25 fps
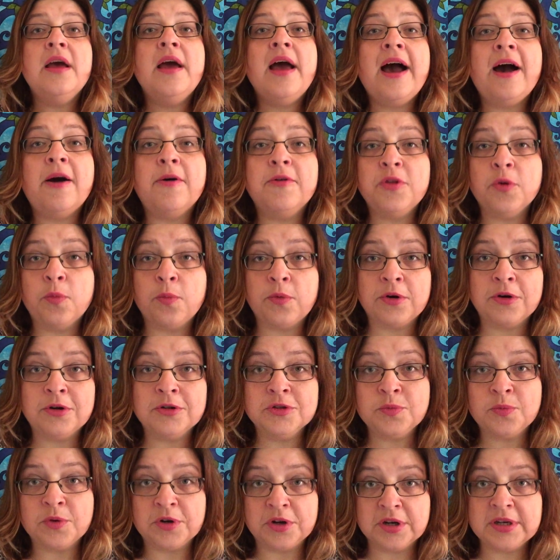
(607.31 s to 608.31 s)
how the
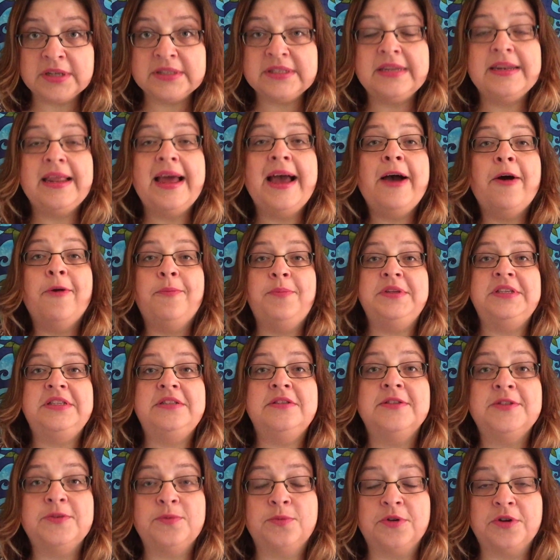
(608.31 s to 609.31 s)
world works and how
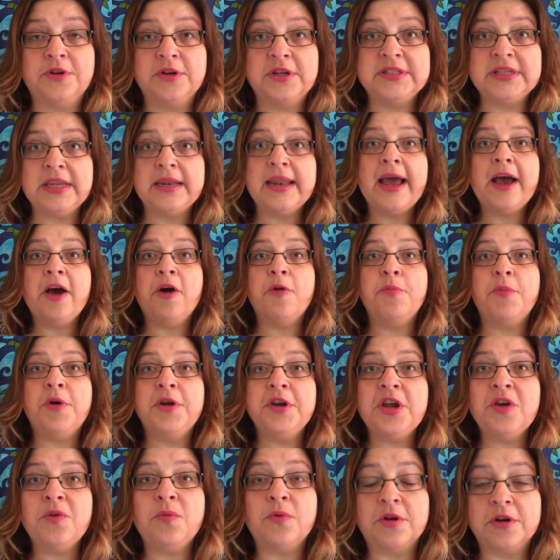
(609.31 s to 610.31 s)
business works and how
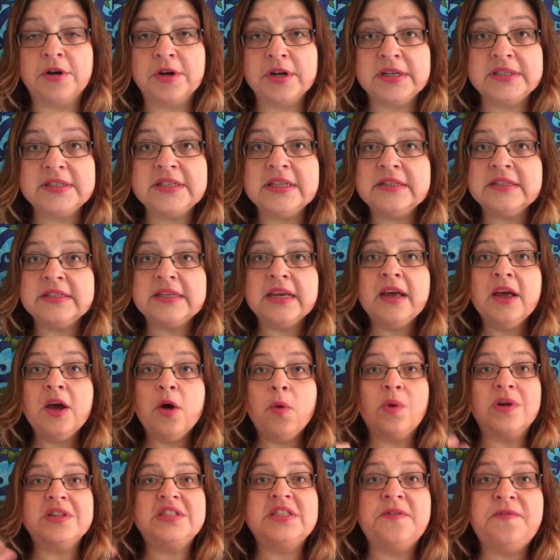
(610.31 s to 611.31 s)
money works and
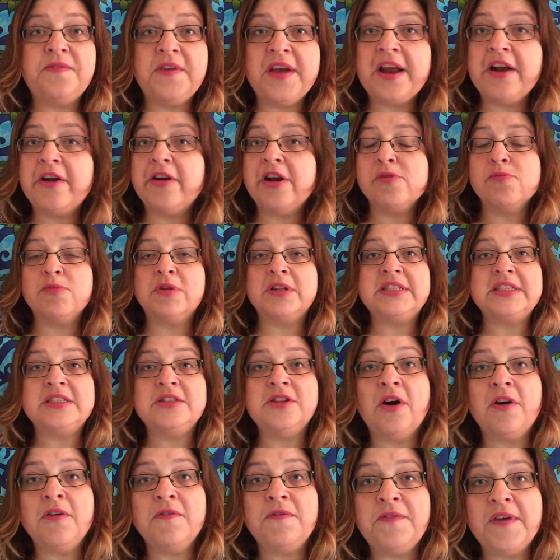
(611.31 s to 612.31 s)
what's fair and what's
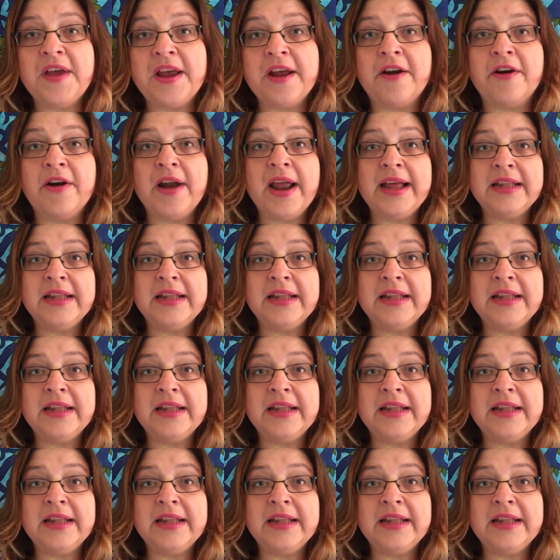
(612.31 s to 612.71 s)
not fair,